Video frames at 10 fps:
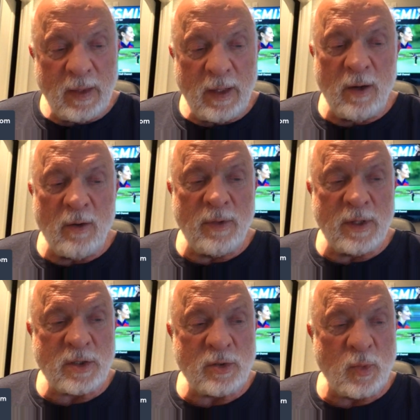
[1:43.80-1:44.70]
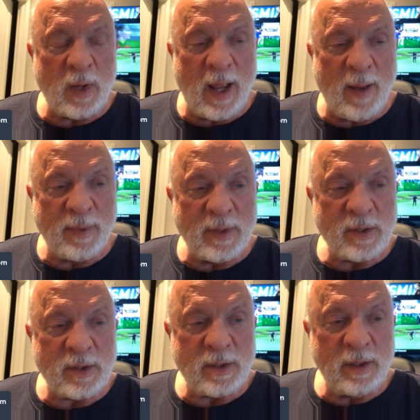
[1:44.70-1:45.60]
You know, this is what
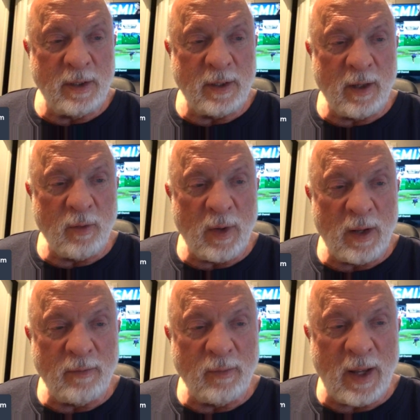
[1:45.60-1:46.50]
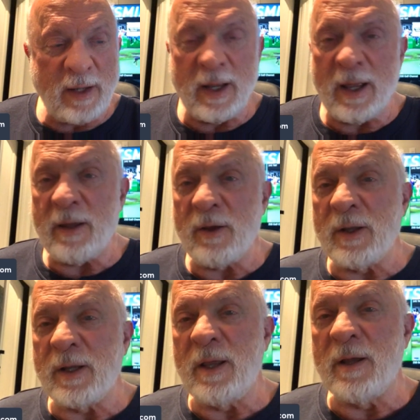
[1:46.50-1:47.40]
happens. You get riding high
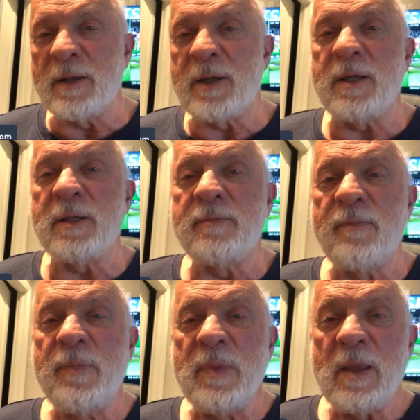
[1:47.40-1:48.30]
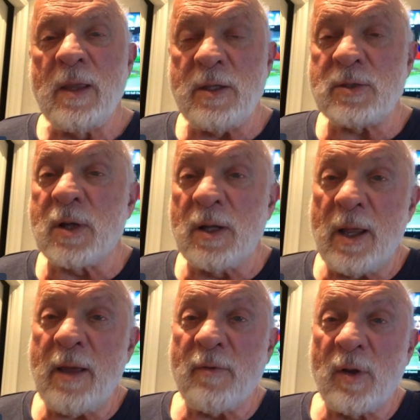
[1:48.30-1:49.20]
on a young kid, he's going
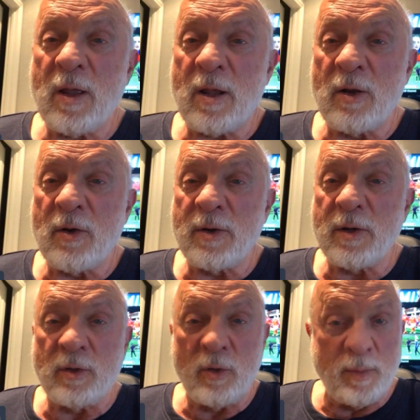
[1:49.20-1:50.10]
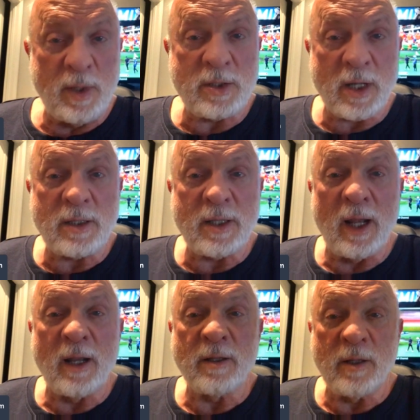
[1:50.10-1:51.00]
to have a lot of learning to do, but he's got
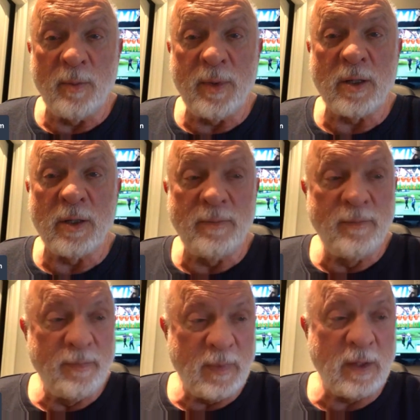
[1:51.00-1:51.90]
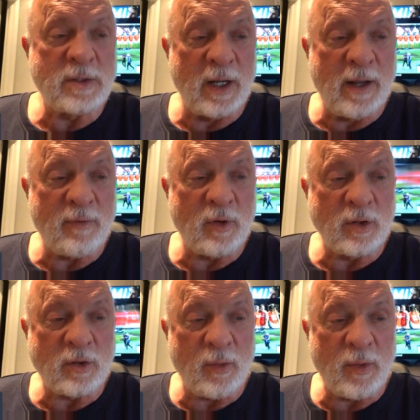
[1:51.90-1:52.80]
talent. He'll be good. He's going to have a
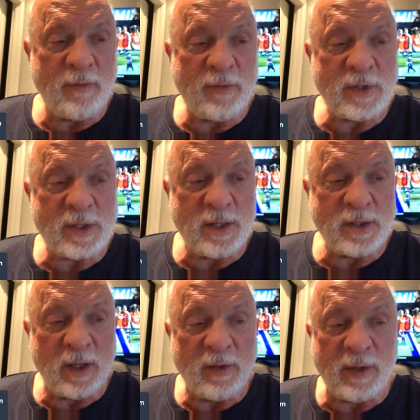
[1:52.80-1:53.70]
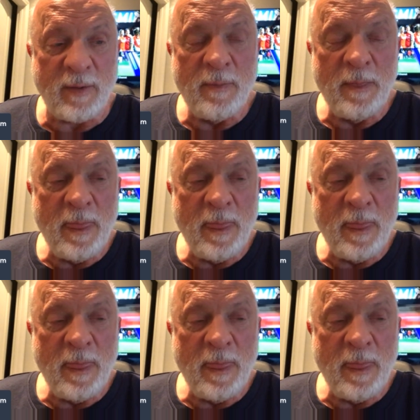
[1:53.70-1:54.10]
good career if he stays healthy.